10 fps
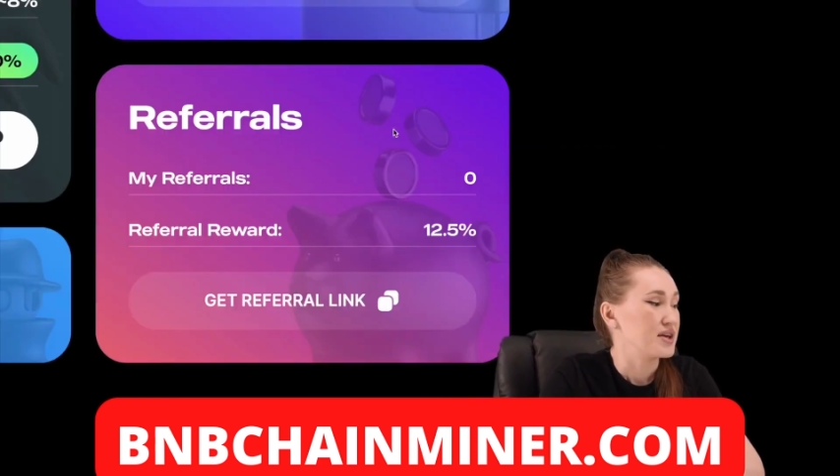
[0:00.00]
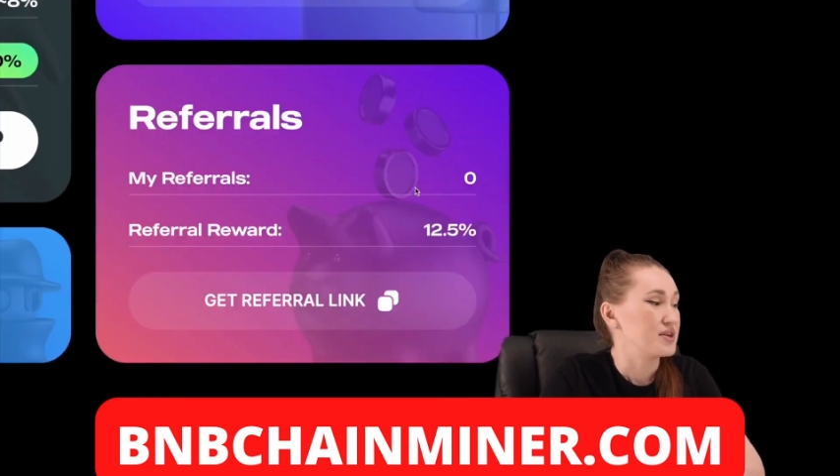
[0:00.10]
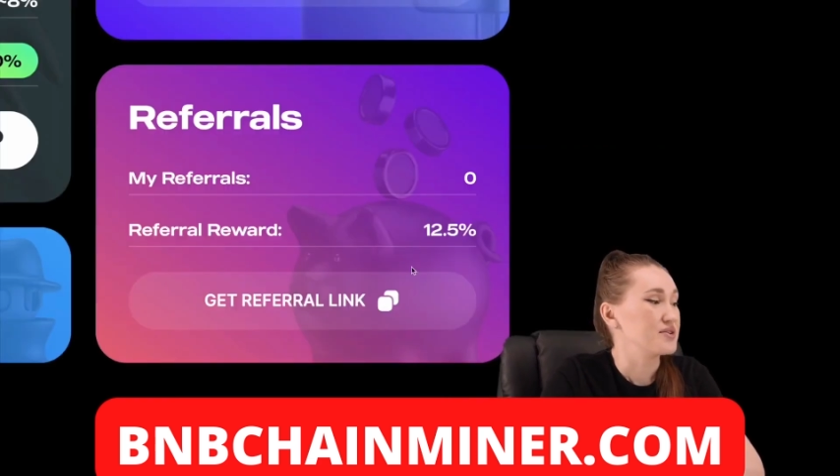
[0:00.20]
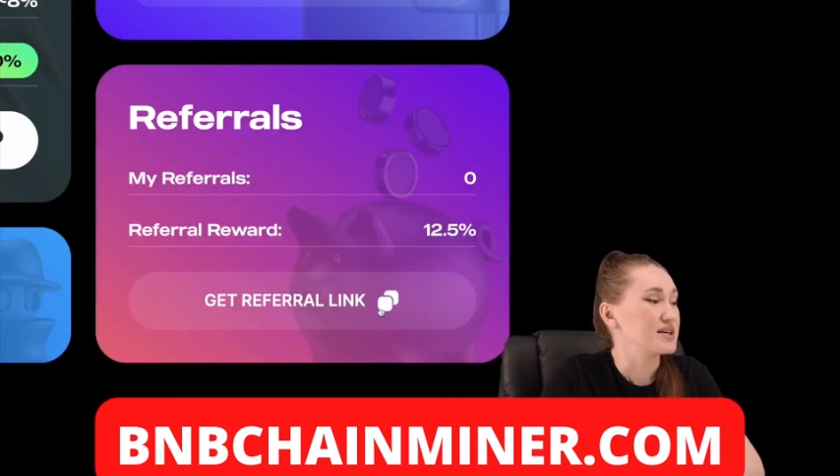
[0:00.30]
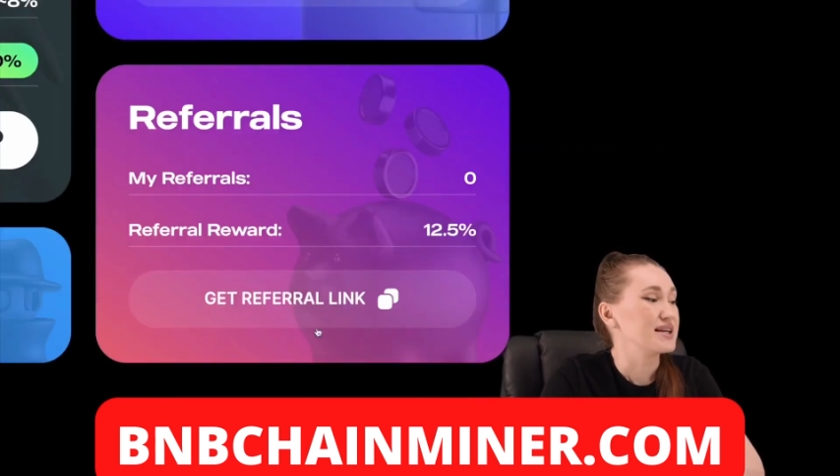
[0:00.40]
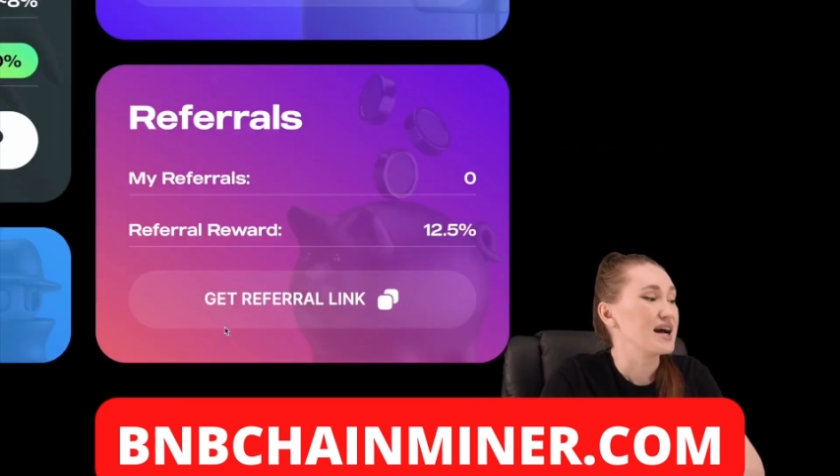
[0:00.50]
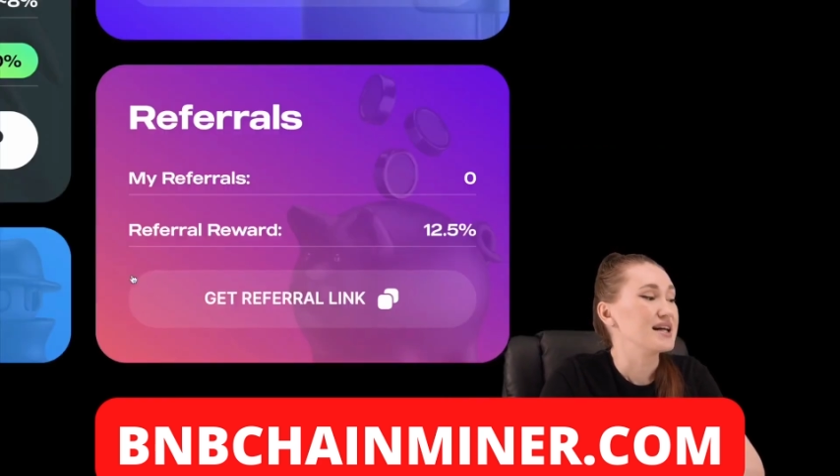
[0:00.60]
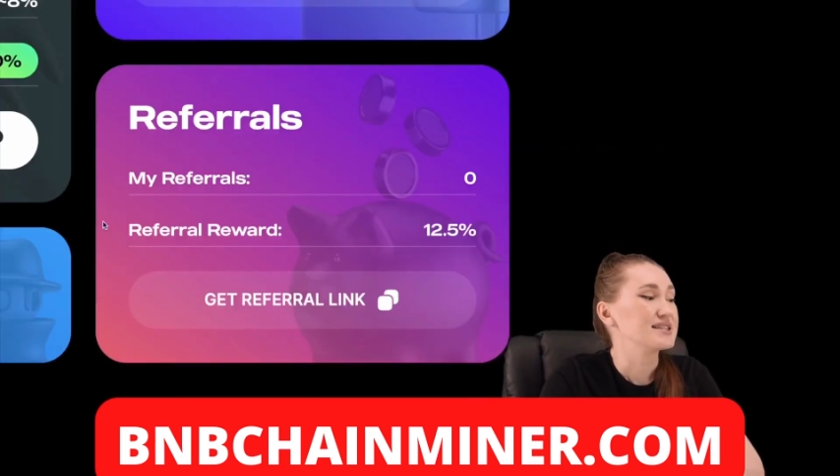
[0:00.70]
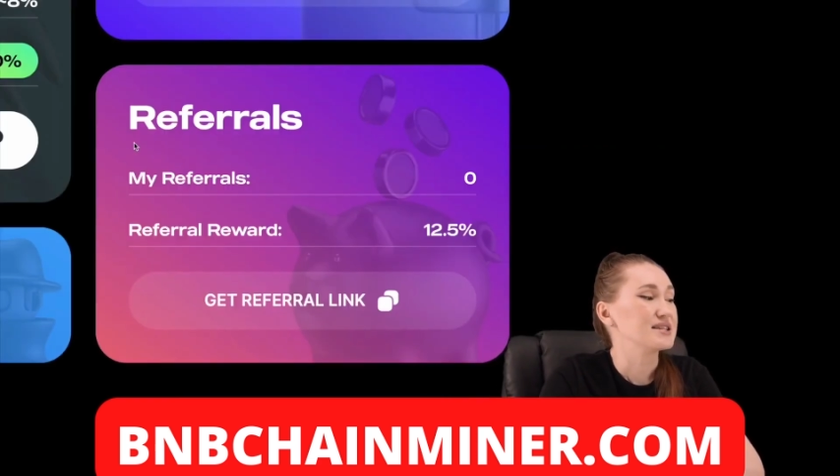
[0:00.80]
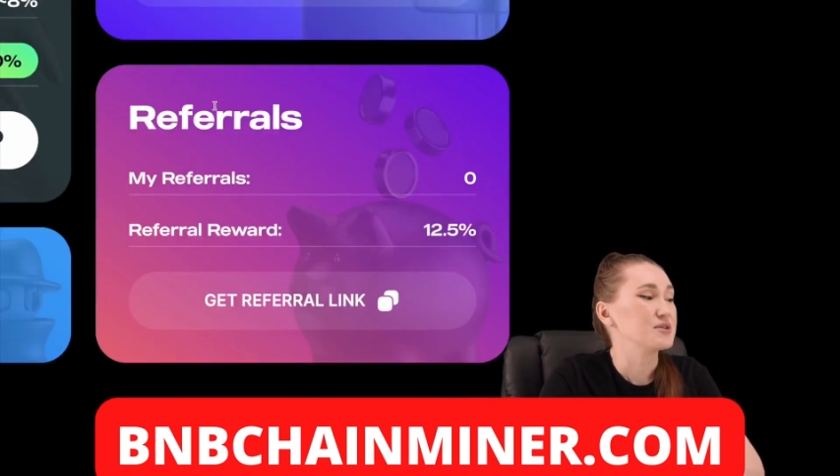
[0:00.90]
You can
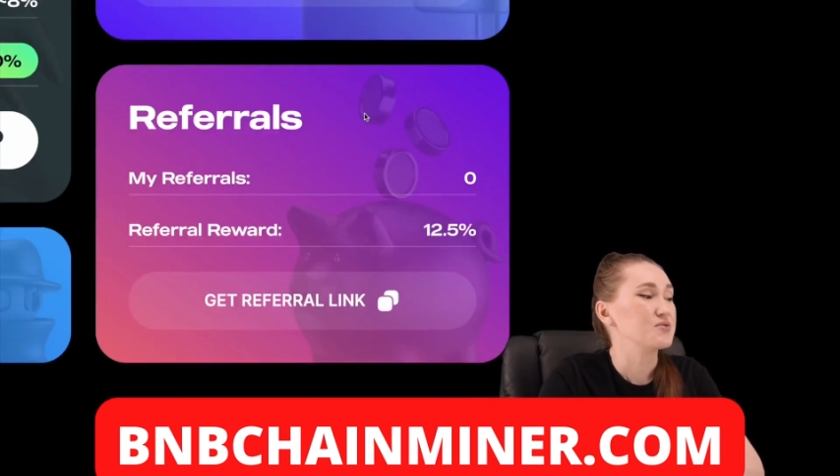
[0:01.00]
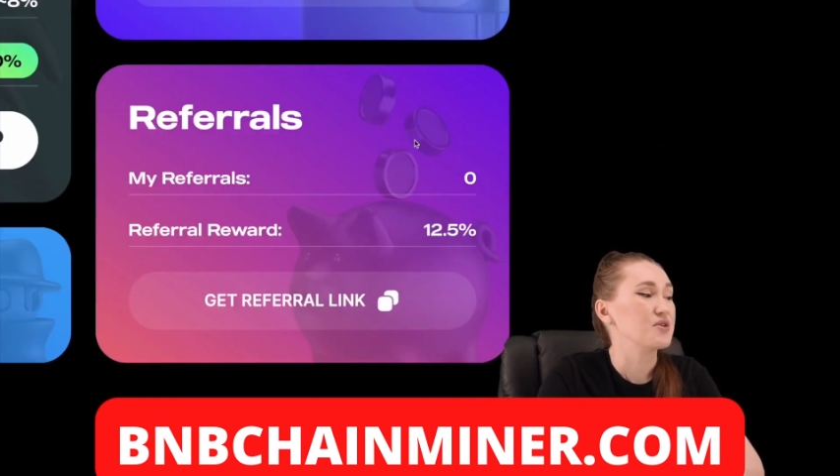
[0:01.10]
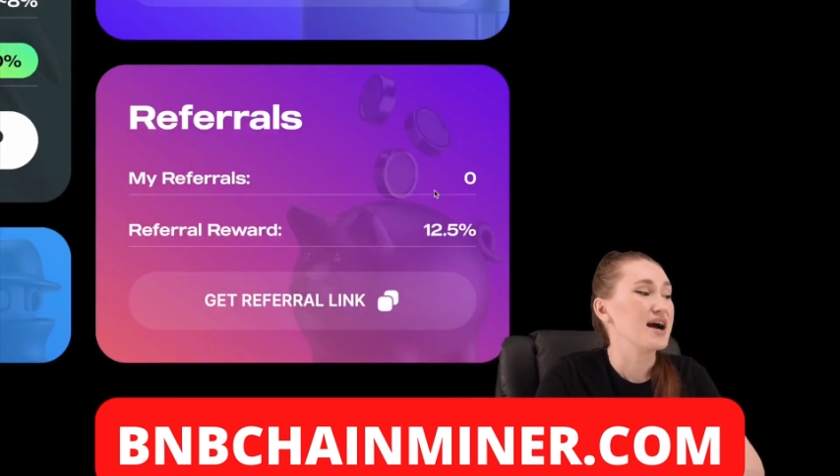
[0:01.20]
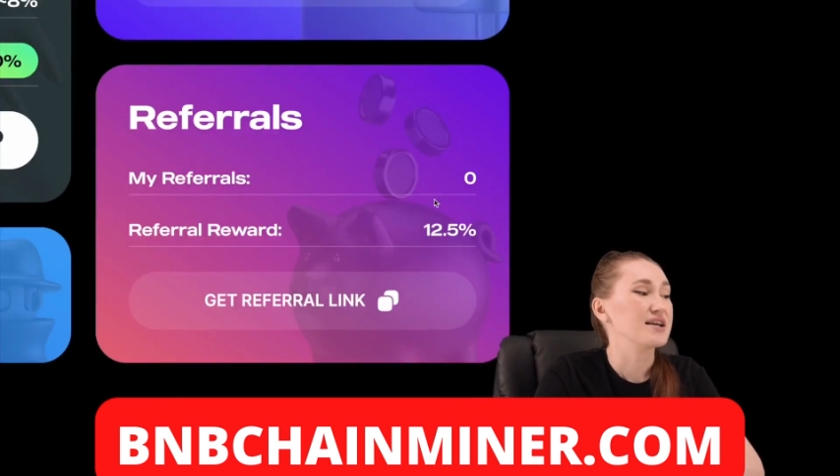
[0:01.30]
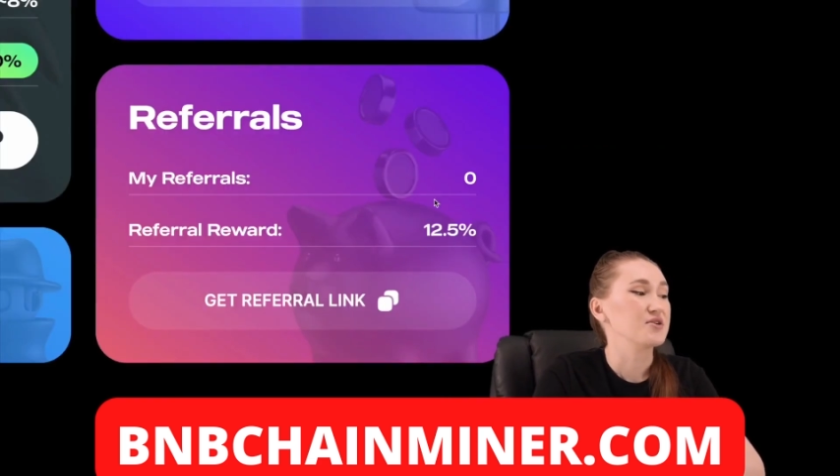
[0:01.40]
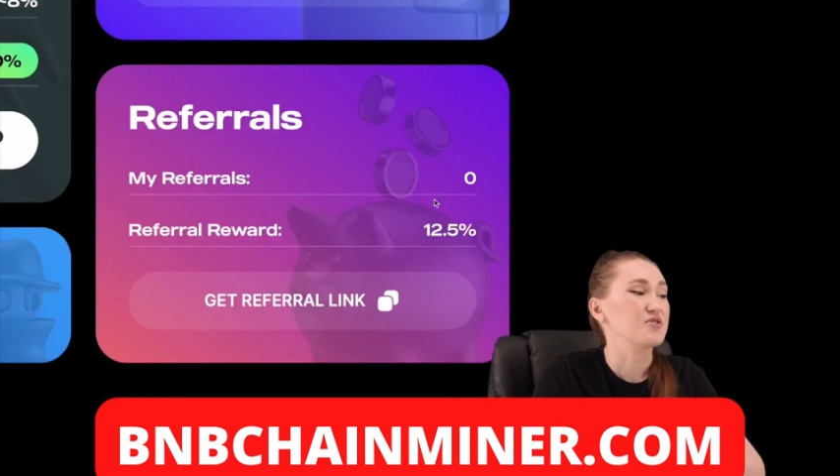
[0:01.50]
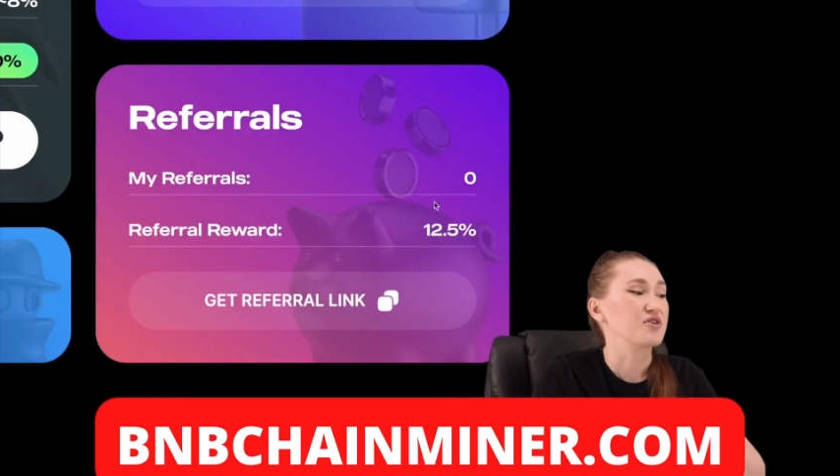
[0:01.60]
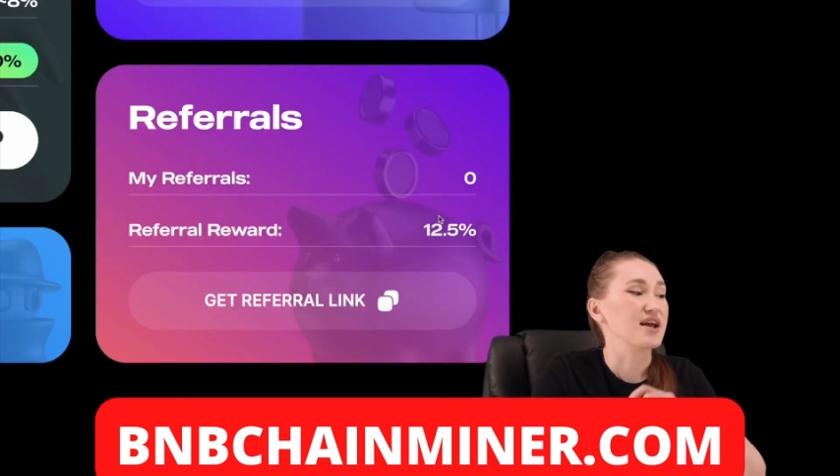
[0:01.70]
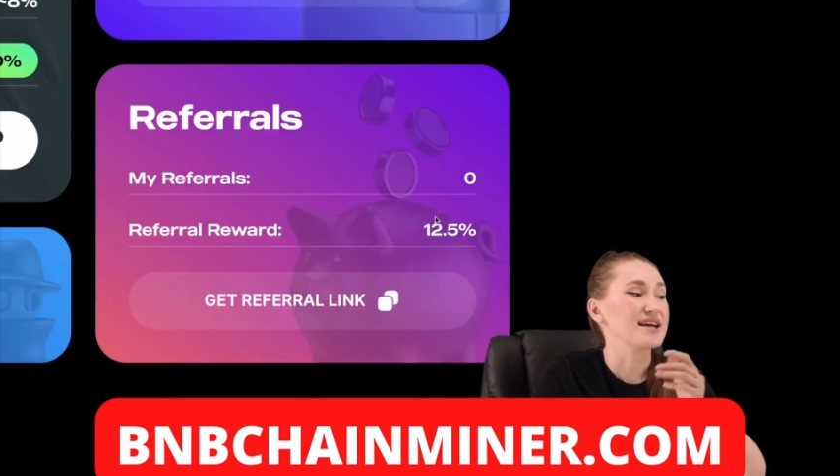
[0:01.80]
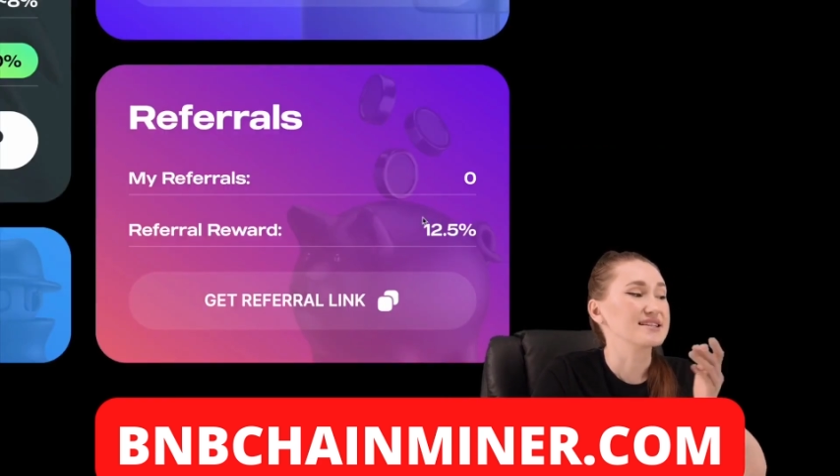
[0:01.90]
also invite your
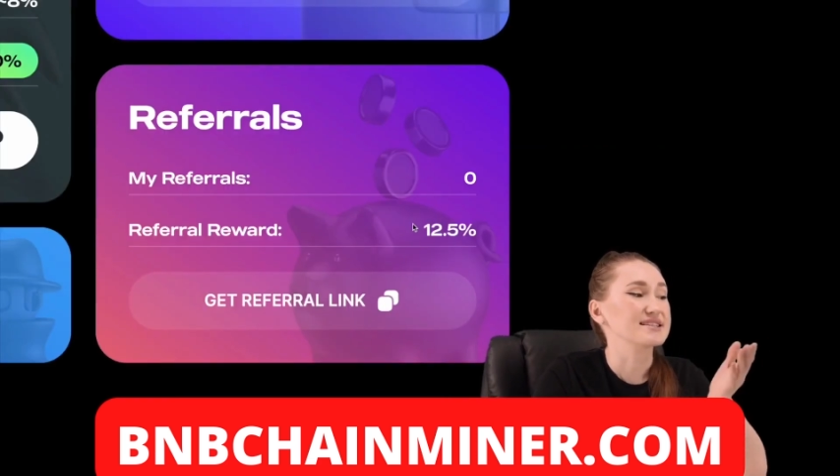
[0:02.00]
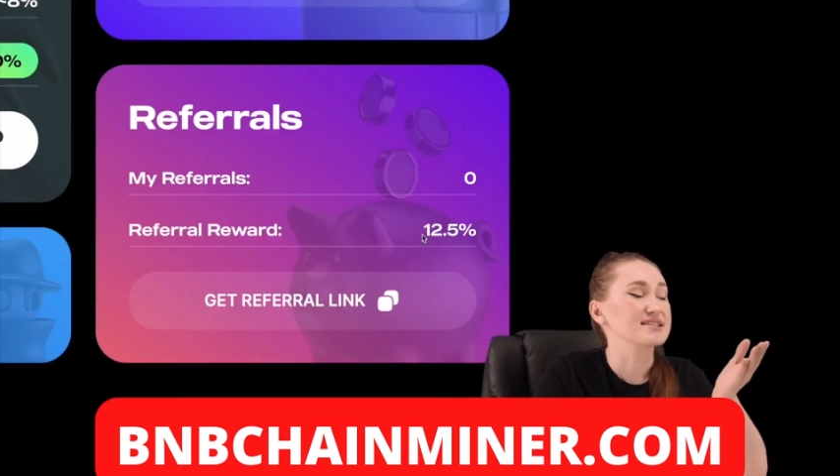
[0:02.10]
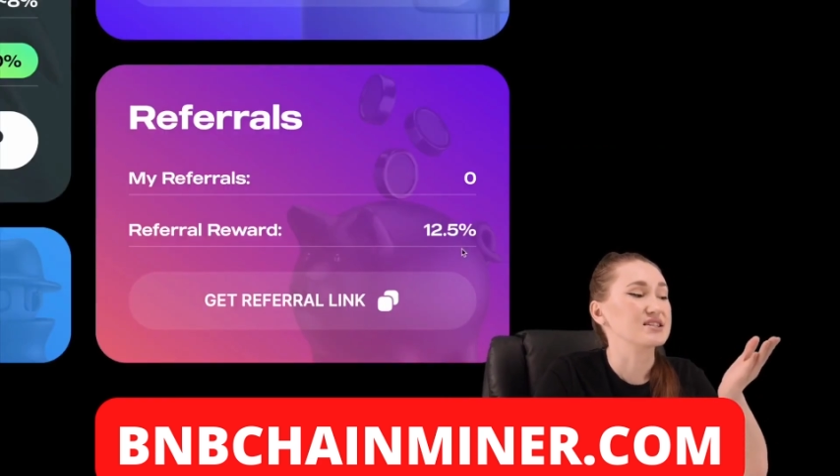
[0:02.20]
friends and